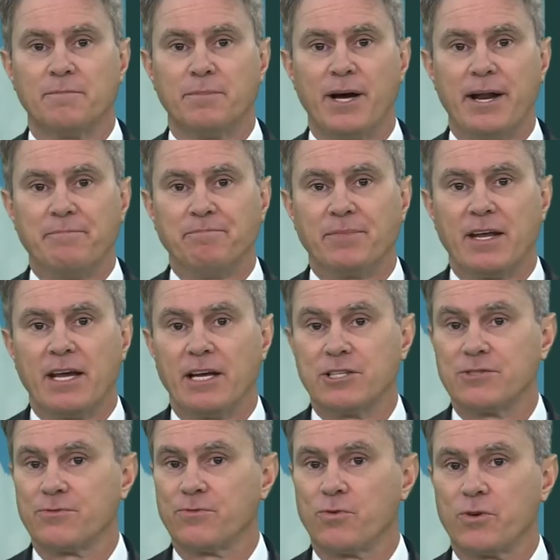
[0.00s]
But
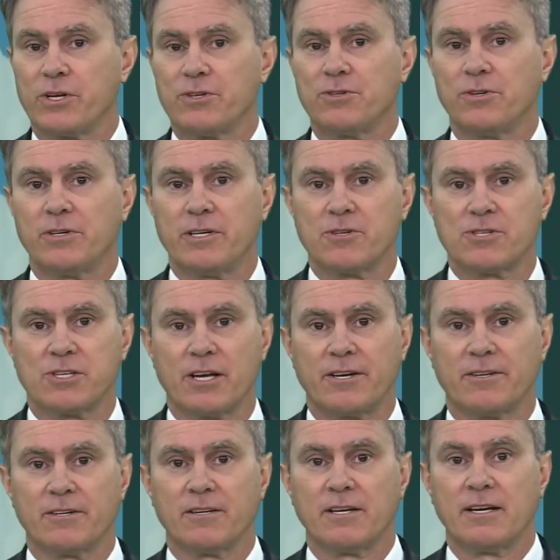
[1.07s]
it's 42 years
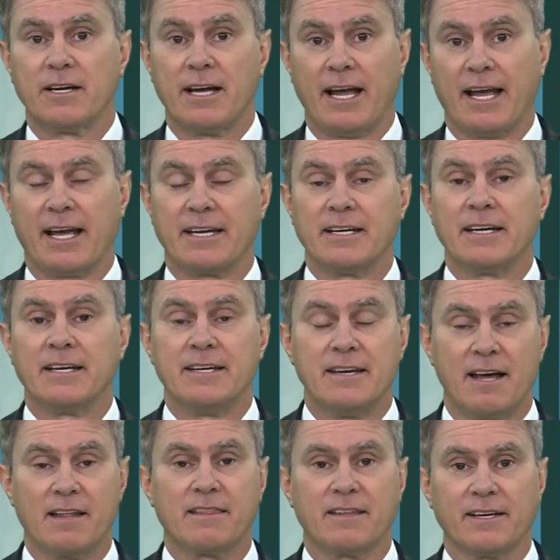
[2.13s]
later and
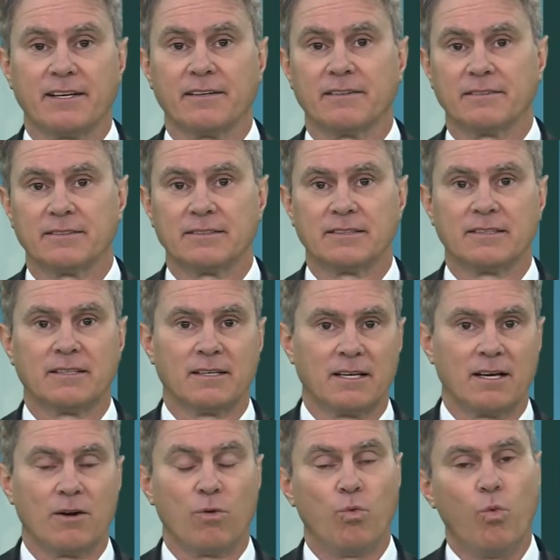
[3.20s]
nothing.
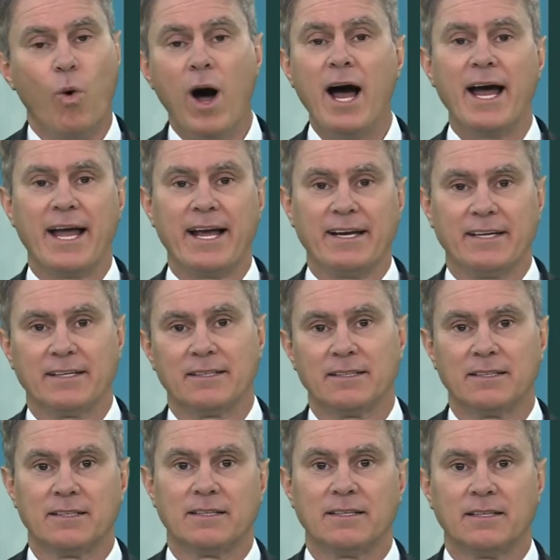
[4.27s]
Why?
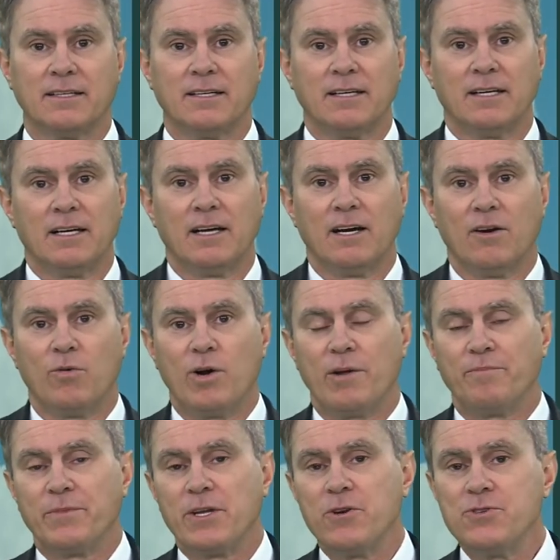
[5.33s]

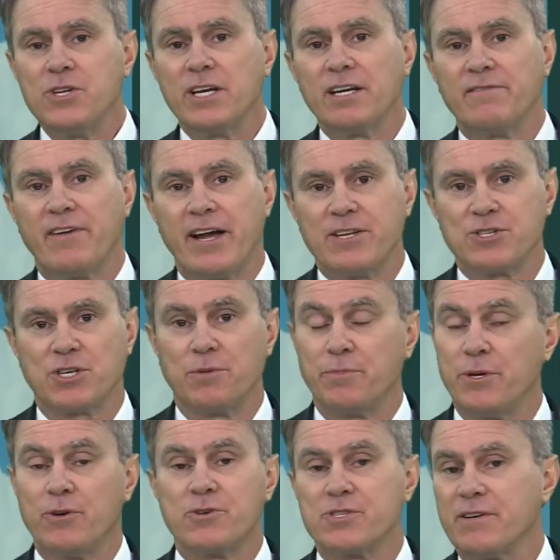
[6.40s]
Well, using advanced
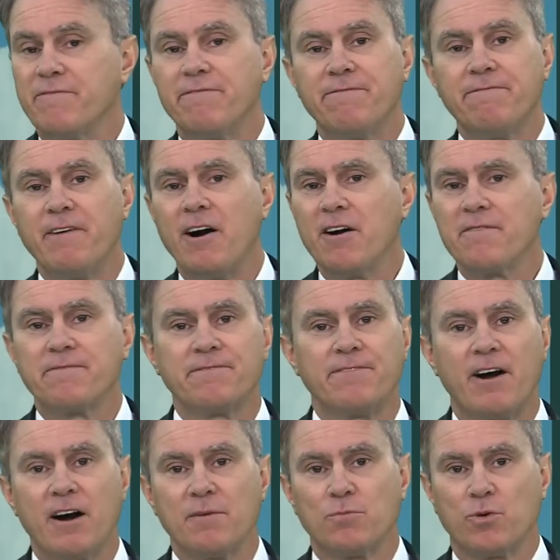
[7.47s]
computers and far,
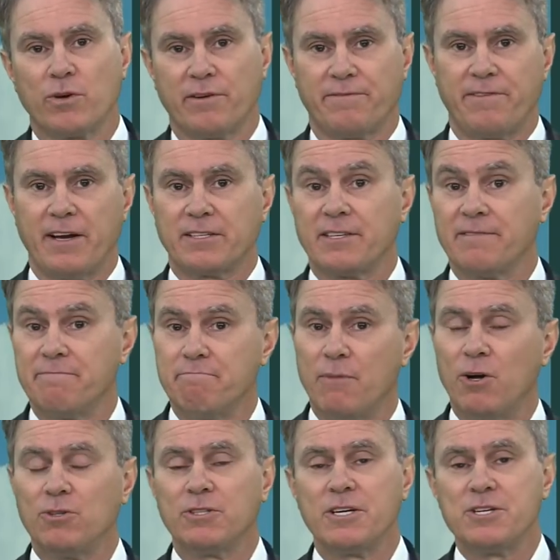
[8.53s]
far more effective
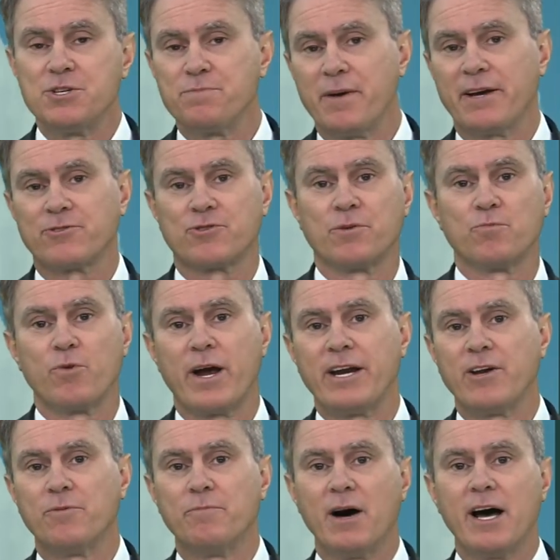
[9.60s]
multi-spectrum
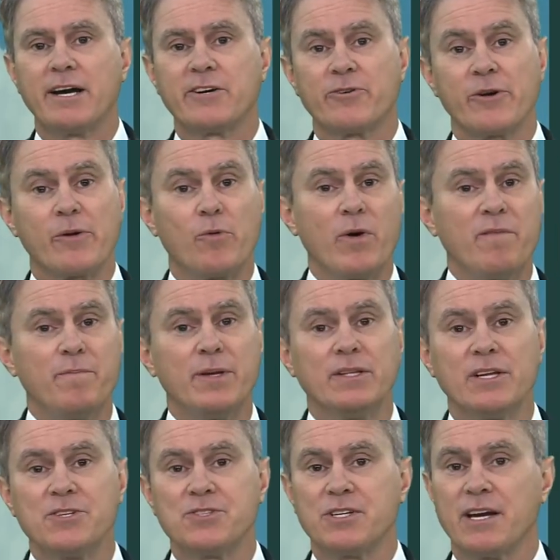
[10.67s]
radio monitoring, we've been
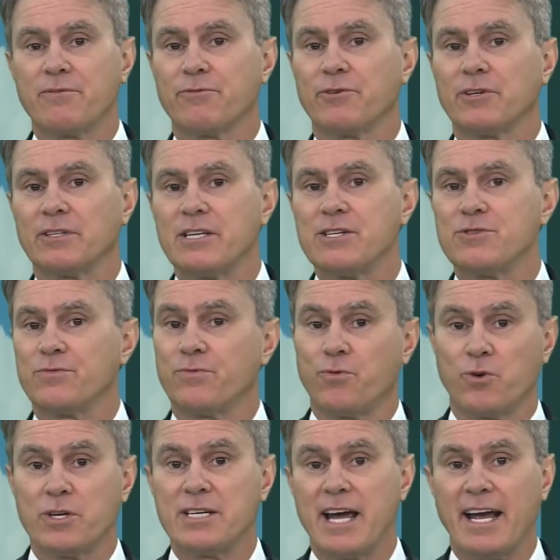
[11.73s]
listening for at least
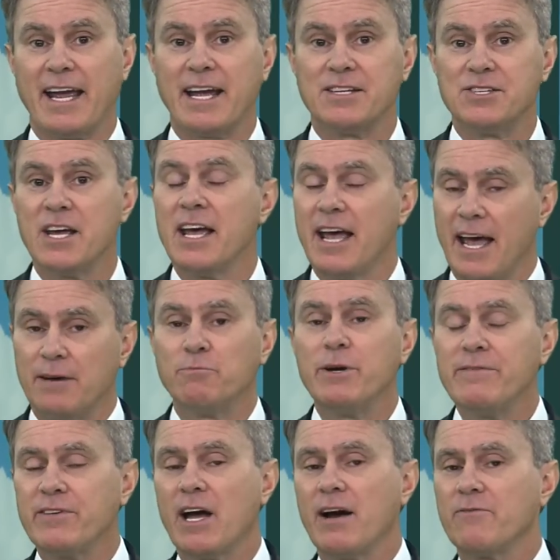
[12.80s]
four decades, and
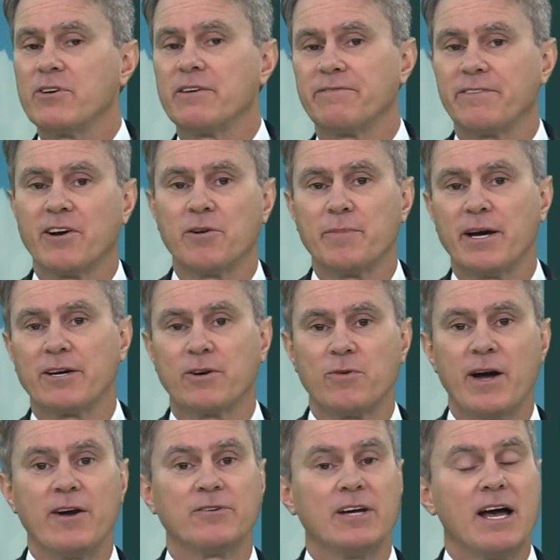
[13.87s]
we've covered a fair amount of
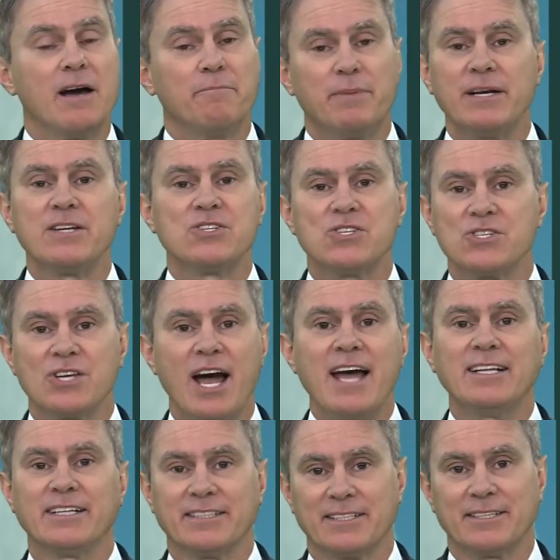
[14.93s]
ground, but it's
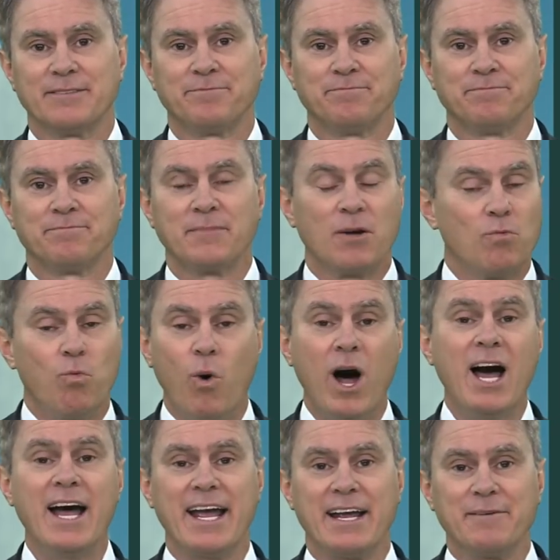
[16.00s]
silent.
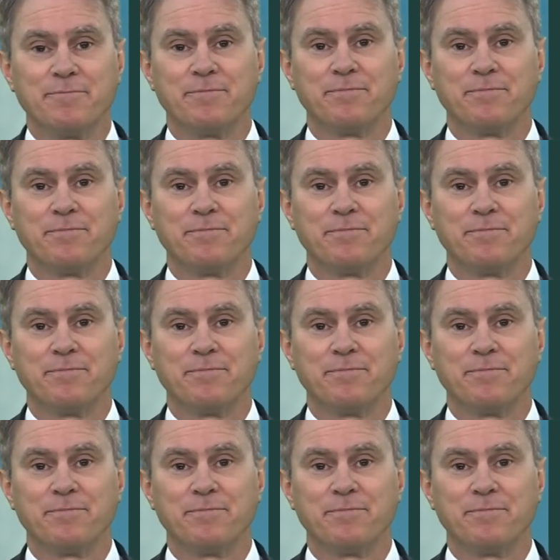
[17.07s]
Why?